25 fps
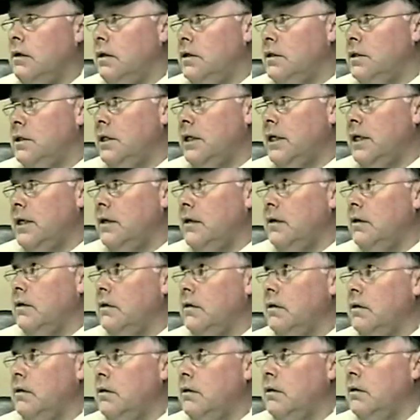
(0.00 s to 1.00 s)
Mm-hmm. Is it on?
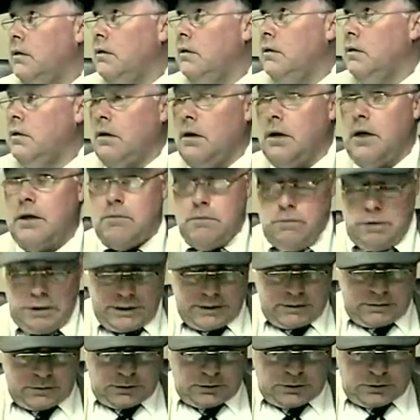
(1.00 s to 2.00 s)
Mm-hmm. All
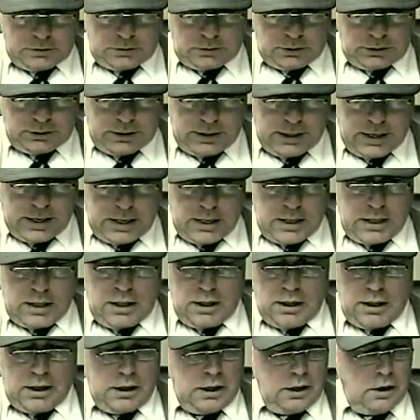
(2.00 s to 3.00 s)
when I go to court,
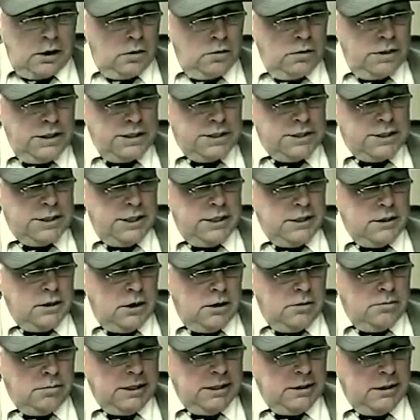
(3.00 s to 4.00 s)
off. I always take
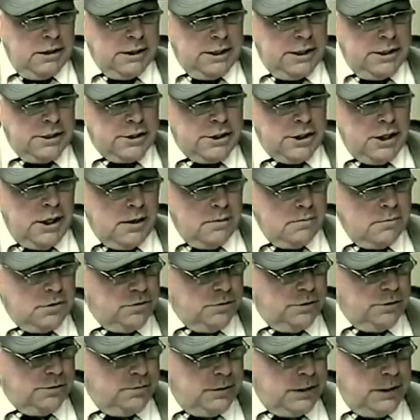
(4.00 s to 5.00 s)
all my Lucky
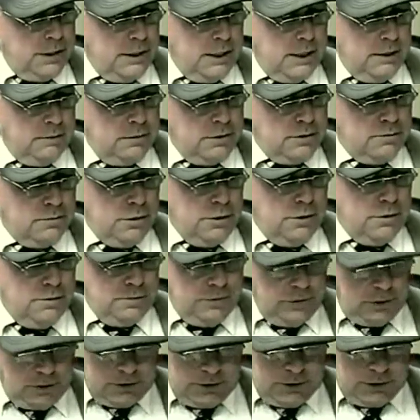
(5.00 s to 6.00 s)
Charms with me, and I was one of
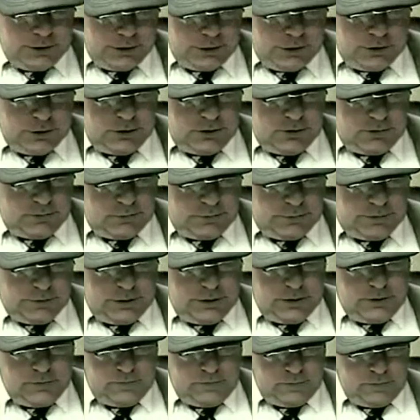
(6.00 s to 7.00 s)
the fellows that served
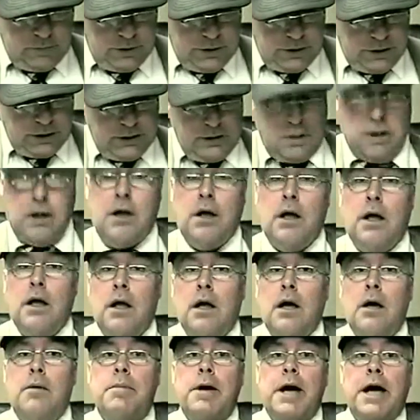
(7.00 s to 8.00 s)
with the infamous
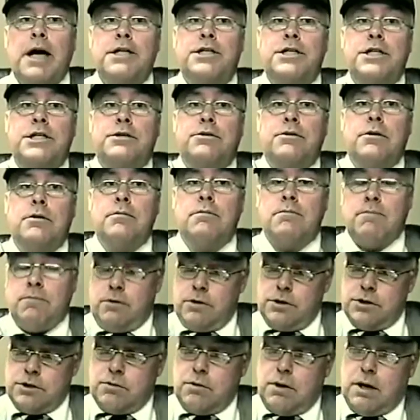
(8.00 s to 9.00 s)
Apache Troop,
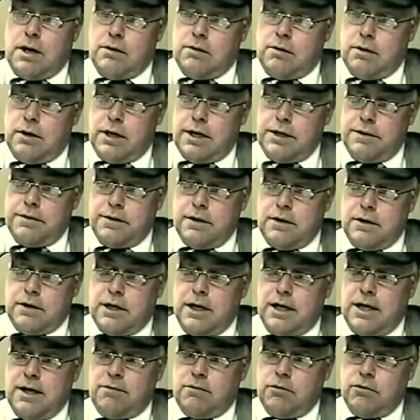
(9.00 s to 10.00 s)
First Squadron, Ninth Air
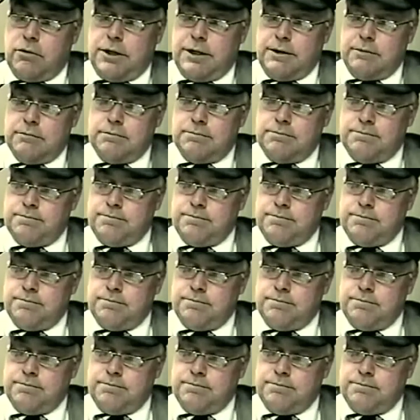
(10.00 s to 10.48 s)
Cavalry.